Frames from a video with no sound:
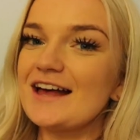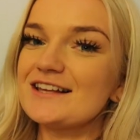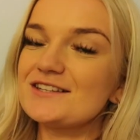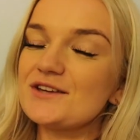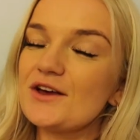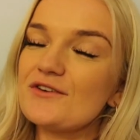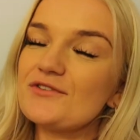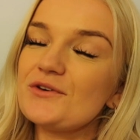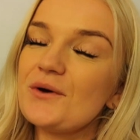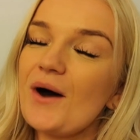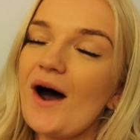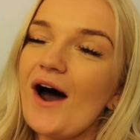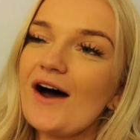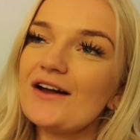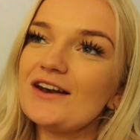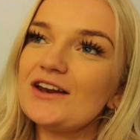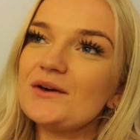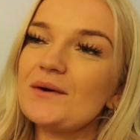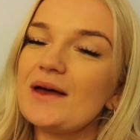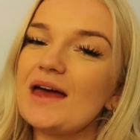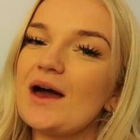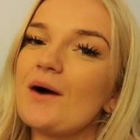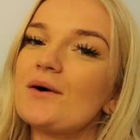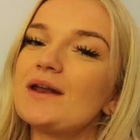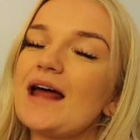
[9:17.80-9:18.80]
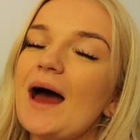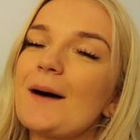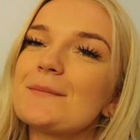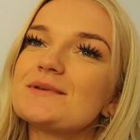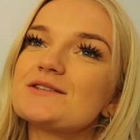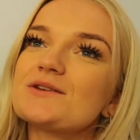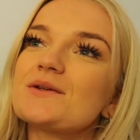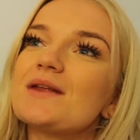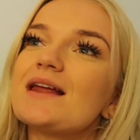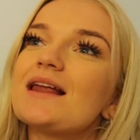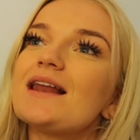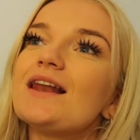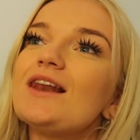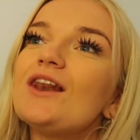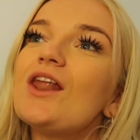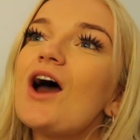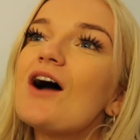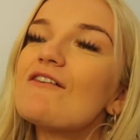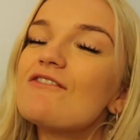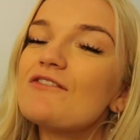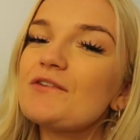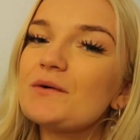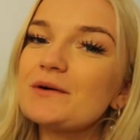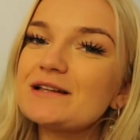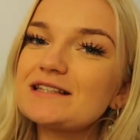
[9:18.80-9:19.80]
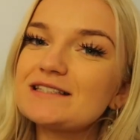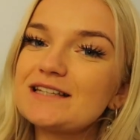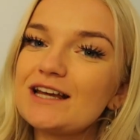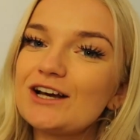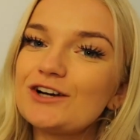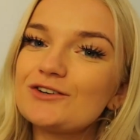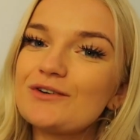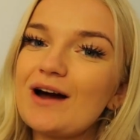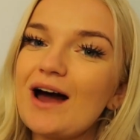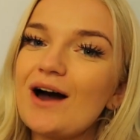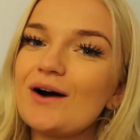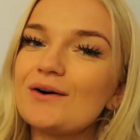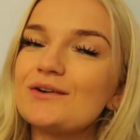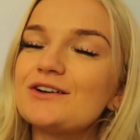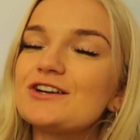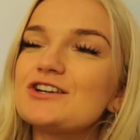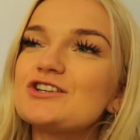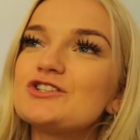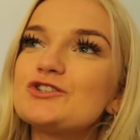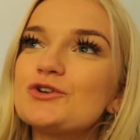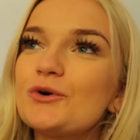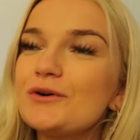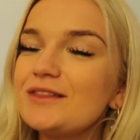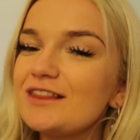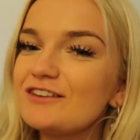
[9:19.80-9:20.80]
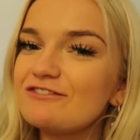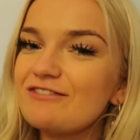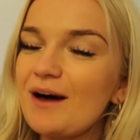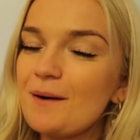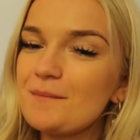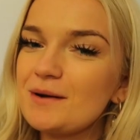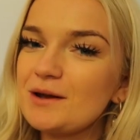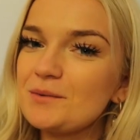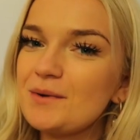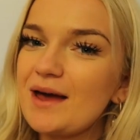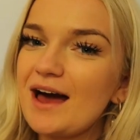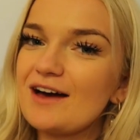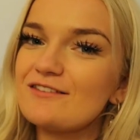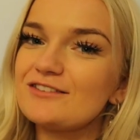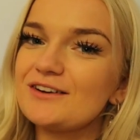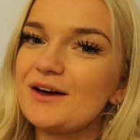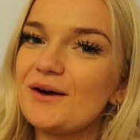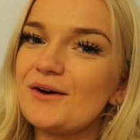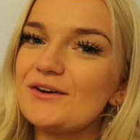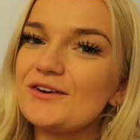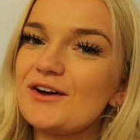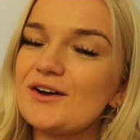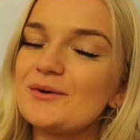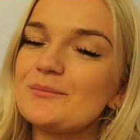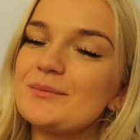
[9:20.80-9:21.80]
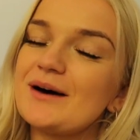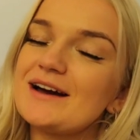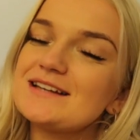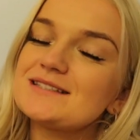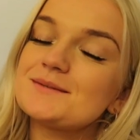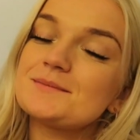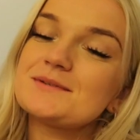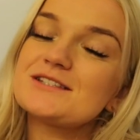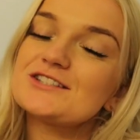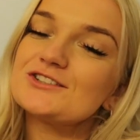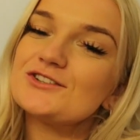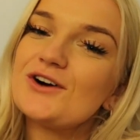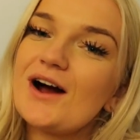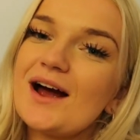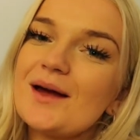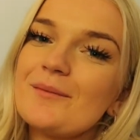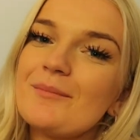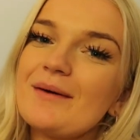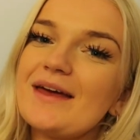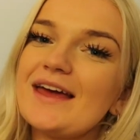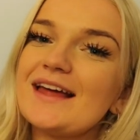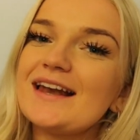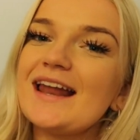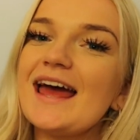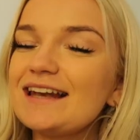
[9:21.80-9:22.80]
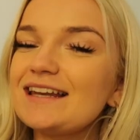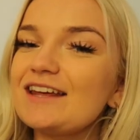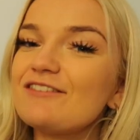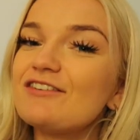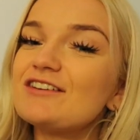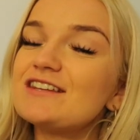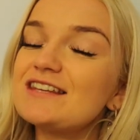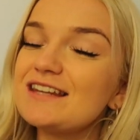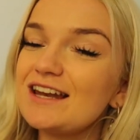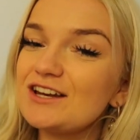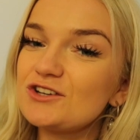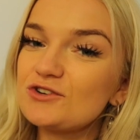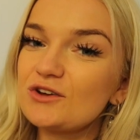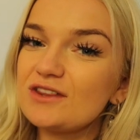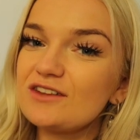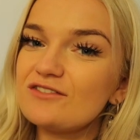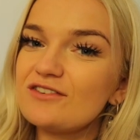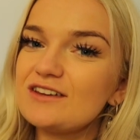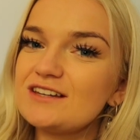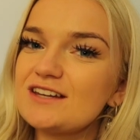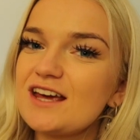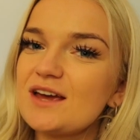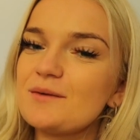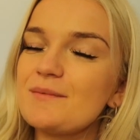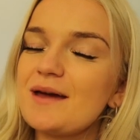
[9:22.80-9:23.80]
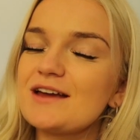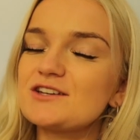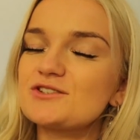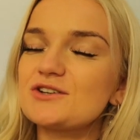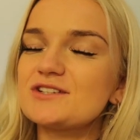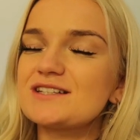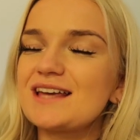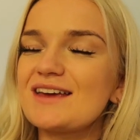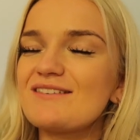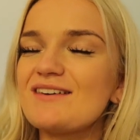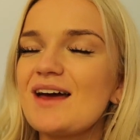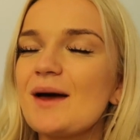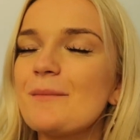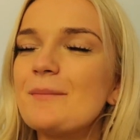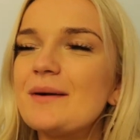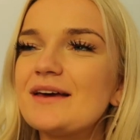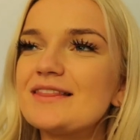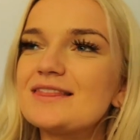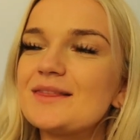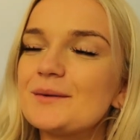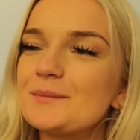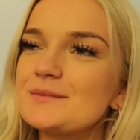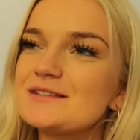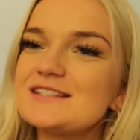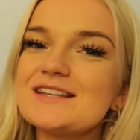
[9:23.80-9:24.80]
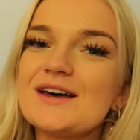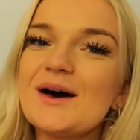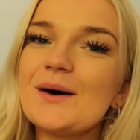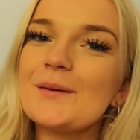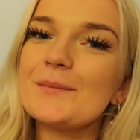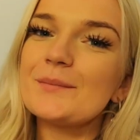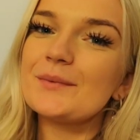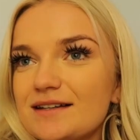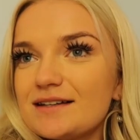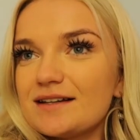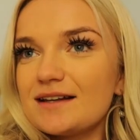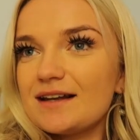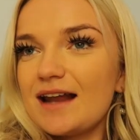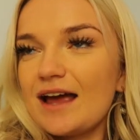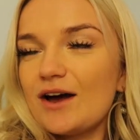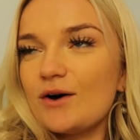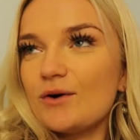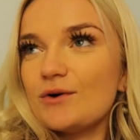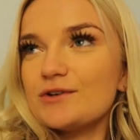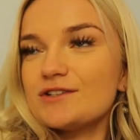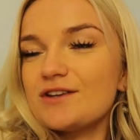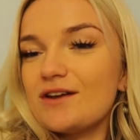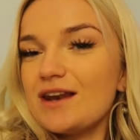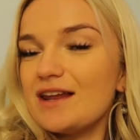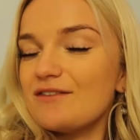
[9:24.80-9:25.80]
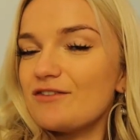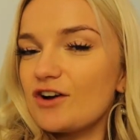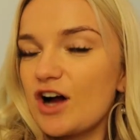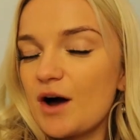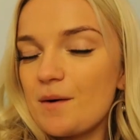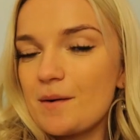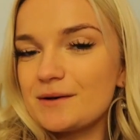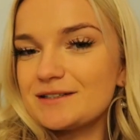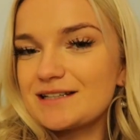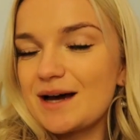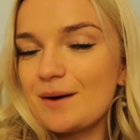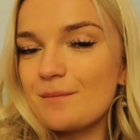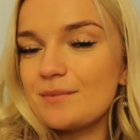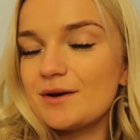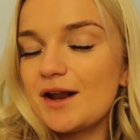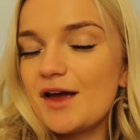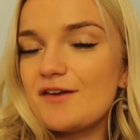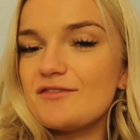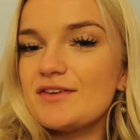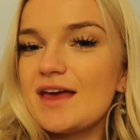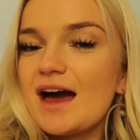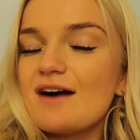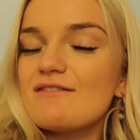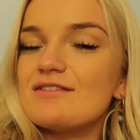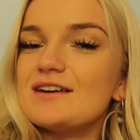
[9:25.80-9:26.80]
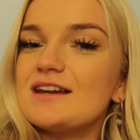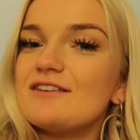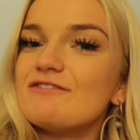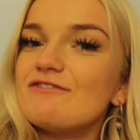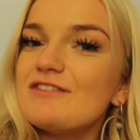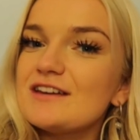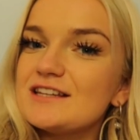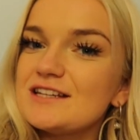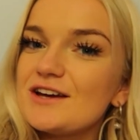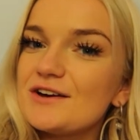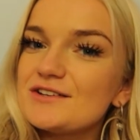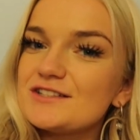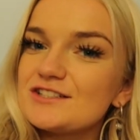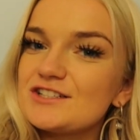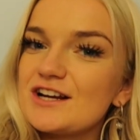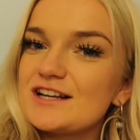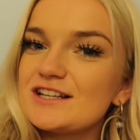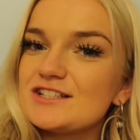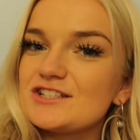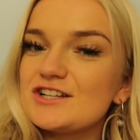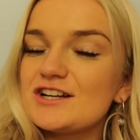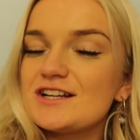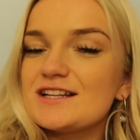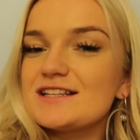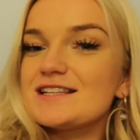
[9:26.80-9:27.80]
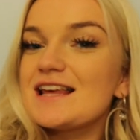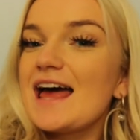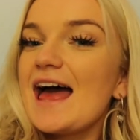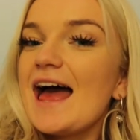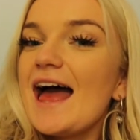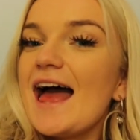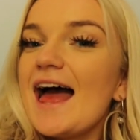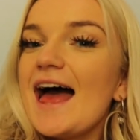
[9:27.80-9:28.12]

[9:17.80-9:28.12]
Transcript: So if you are new here, I would absolutely love if you would stick around, join the family we have going on by subscribing. And if you did enjoy the video, make sure to give it a big thumbs up. Also leave a comment down below if you have any video suggestions,